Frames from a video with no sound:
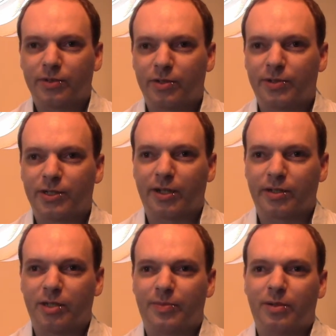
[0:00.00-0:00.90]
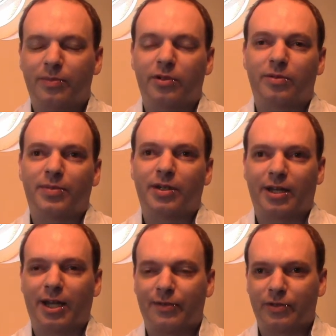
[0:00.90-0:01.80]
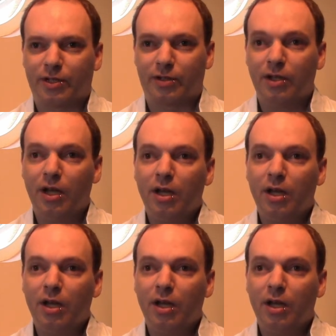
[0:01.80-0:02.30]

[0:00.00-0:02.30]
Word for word: to protect it a bit more, but they haven't done.